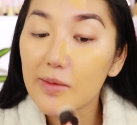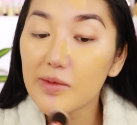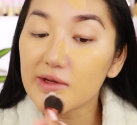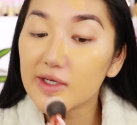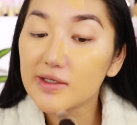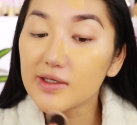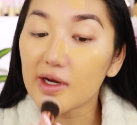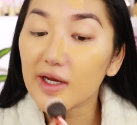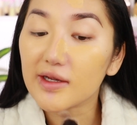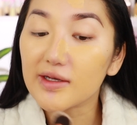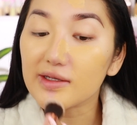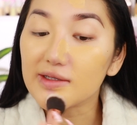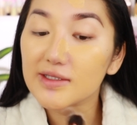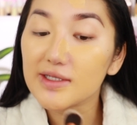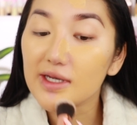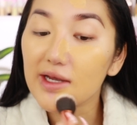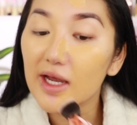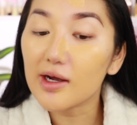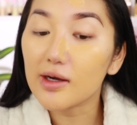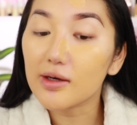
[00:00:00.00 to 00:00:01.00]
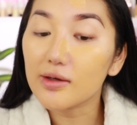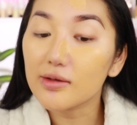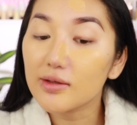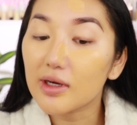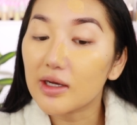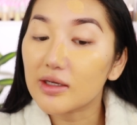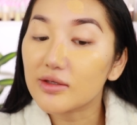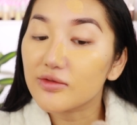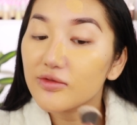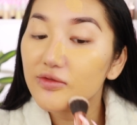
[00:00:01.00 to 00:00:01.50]
which I can tell
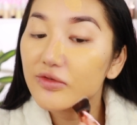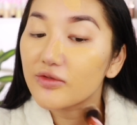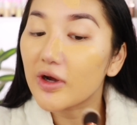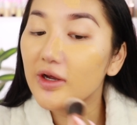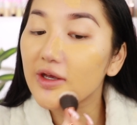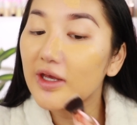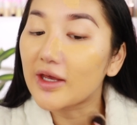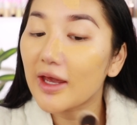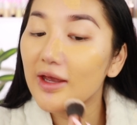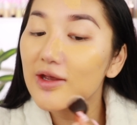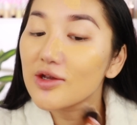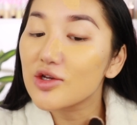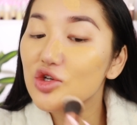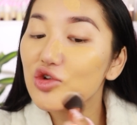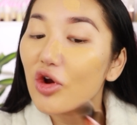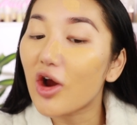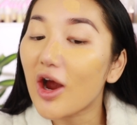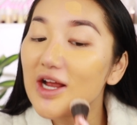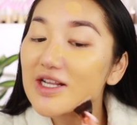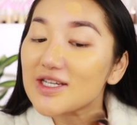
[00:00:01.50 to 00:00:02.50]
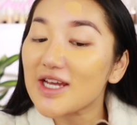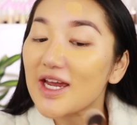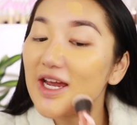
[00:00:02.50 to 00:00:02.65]
has fucking dried